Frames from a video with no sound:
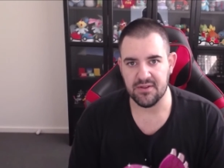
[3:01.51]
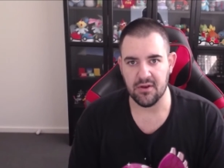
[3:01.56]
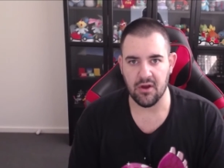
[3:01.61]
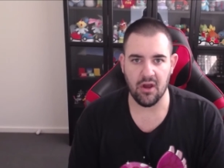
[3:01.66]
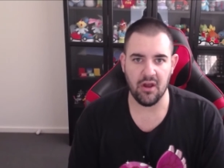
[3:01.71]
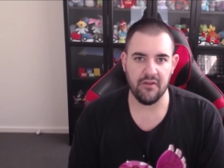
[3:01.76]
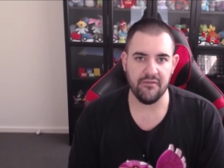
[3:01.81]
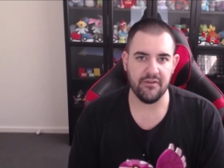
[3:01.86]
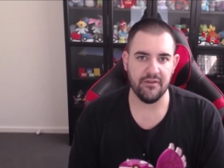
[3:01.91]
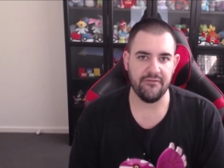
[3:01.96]

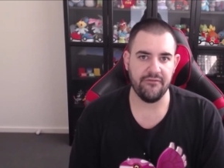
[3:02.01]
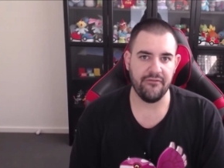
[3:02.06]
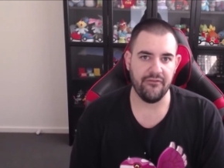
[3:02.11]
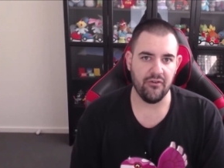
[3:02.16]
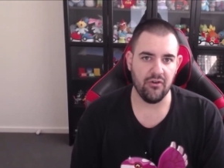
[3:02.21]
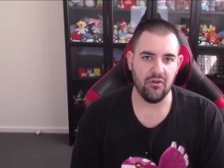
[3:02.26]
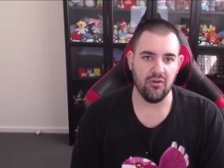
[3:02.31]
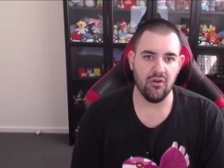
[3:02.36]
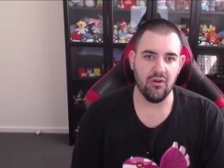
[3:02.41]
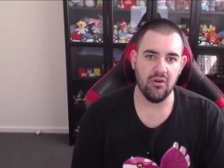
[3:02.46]
over
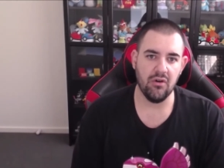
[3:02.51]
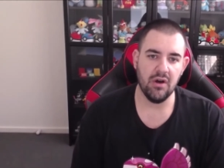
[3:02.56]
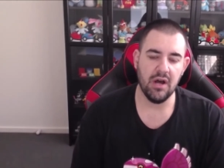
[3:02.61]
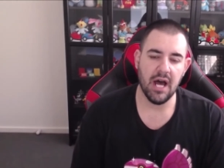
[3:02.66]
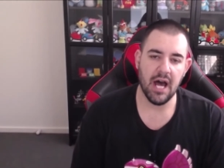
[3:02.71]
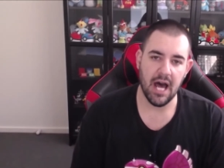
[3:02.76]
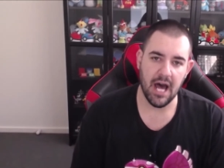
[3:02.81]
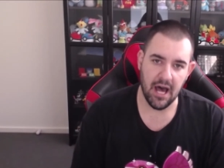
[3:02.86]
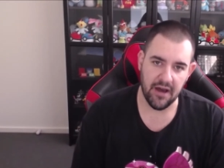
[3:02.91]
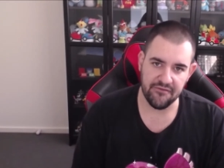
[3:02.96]
four
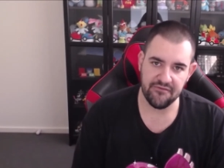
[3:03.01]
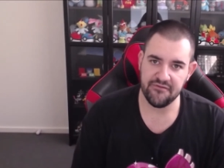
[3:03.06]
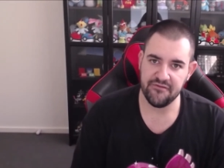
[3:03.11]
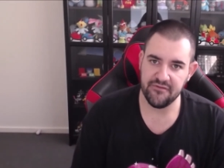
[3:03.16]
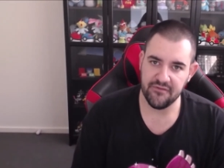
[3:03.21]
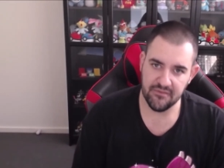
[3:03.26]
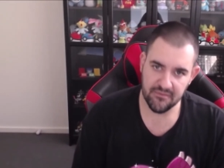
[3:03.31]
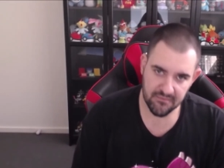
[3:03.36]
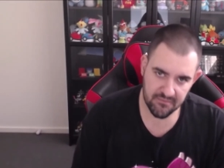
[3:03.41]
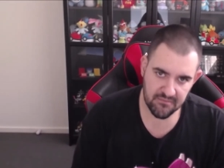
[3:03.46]
half
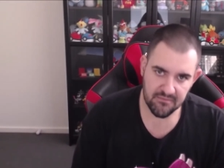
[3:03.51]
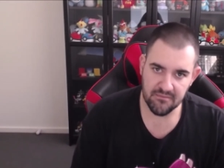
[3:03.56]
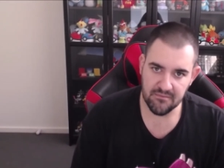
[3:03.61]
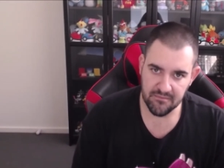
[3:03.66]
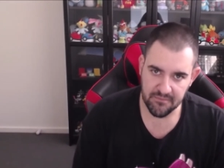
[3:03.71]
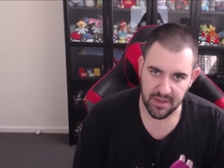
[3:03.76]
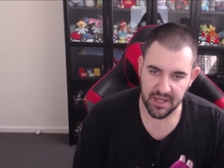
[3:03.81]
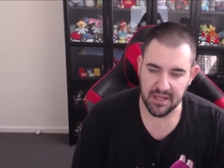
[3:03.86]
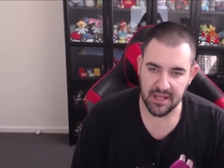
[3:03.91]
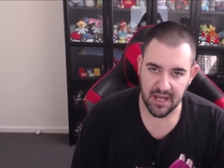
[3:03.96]

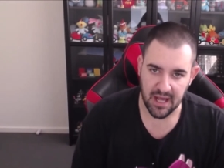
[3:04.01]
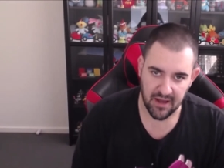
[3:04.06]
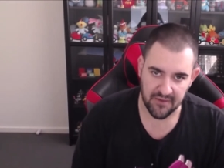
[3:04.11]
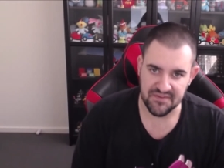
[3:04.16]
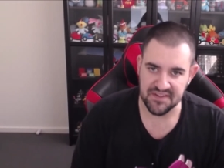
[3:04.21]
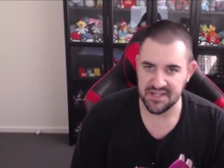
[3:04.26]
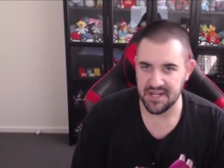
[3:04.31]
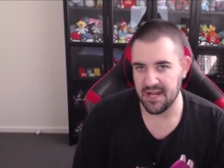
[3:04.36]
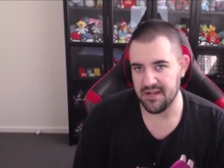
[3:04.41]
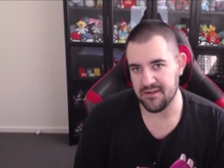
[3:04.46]
half
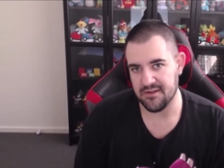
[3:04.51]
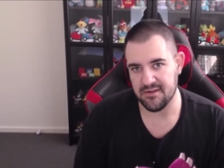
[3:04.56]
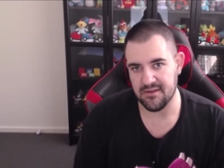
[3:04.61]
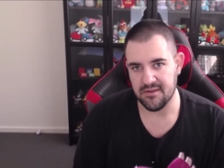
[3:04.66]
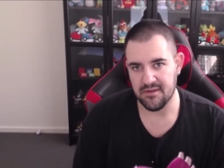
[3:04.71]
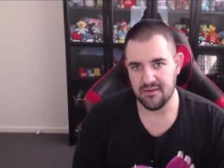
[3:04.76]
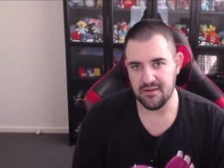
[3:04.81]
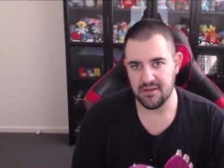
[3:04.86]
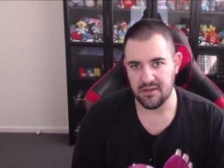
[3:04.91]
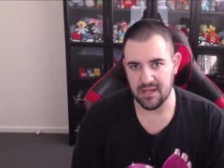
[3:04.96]
standard
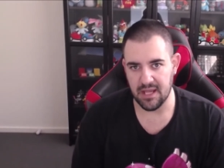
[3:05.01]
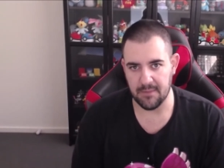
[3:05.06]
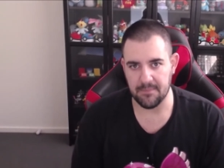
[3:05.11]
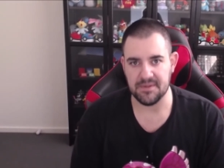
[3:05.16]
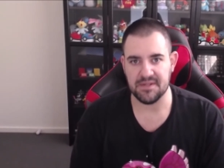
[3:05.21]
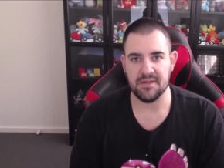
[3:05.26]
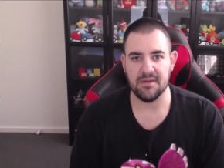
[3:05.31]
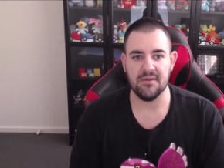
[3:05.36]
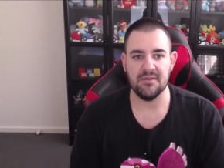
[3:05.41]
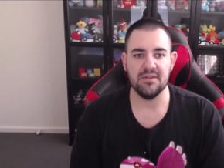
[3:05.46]

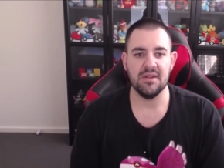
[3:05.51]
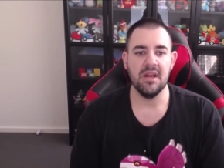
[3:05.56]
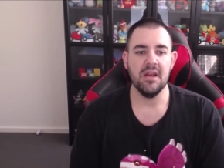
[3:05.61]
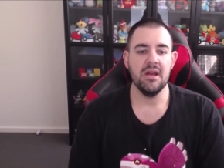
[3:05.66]
episodes.